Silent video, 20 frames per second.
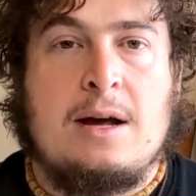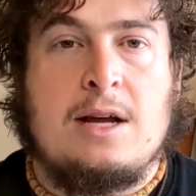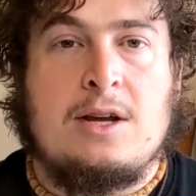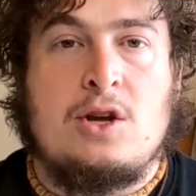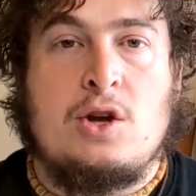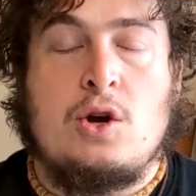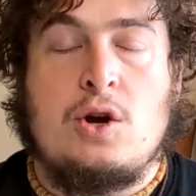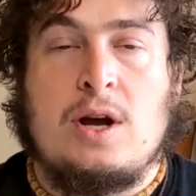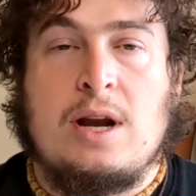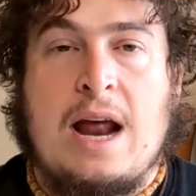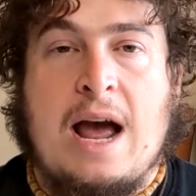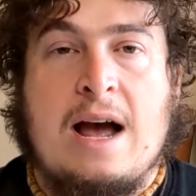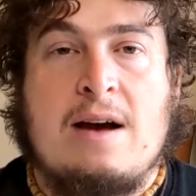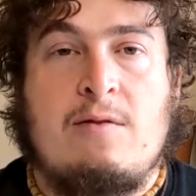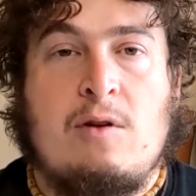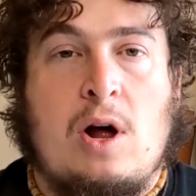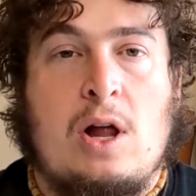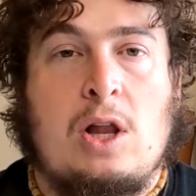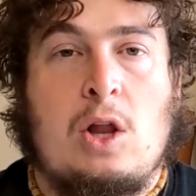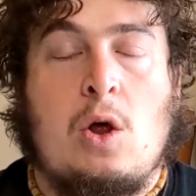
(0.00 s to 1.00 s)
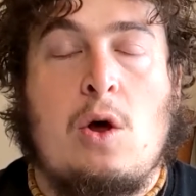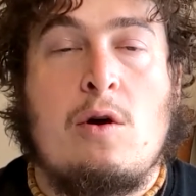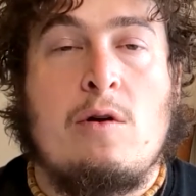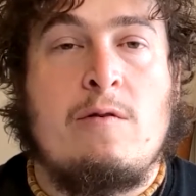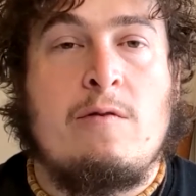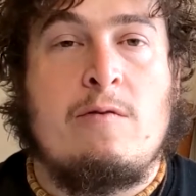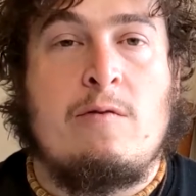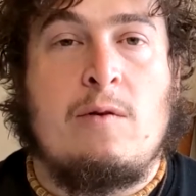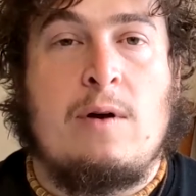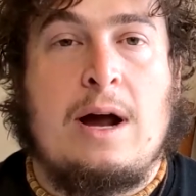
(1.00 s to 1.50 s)
you can have a lot
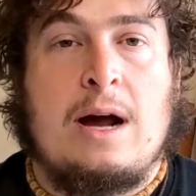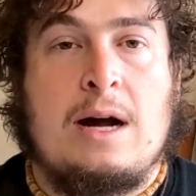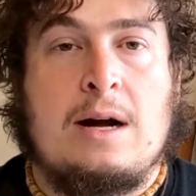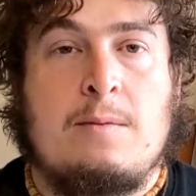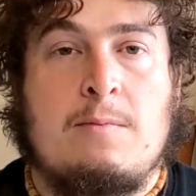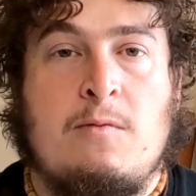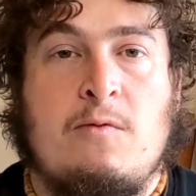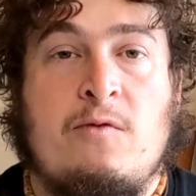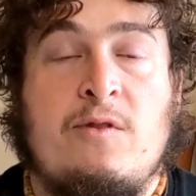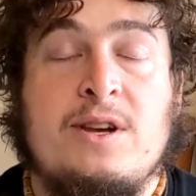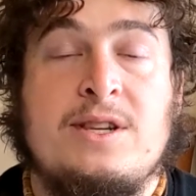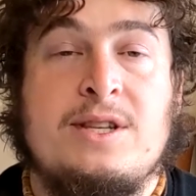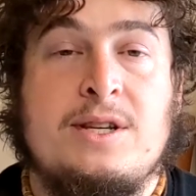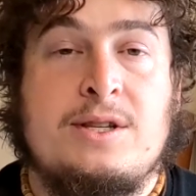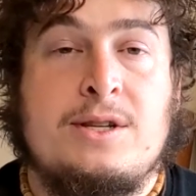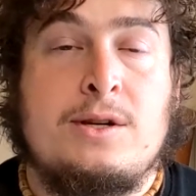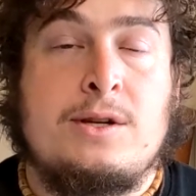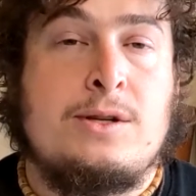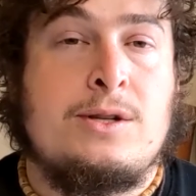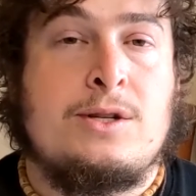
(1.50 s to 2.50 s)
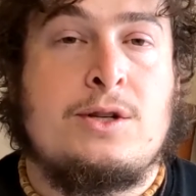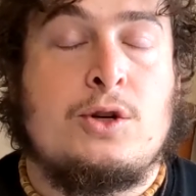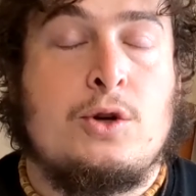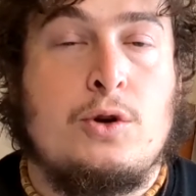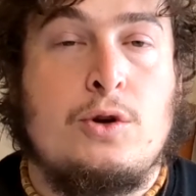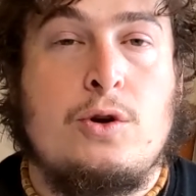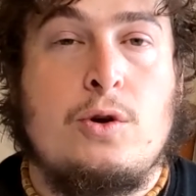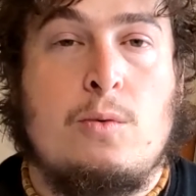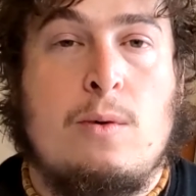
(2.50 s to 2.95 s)
of visitors to your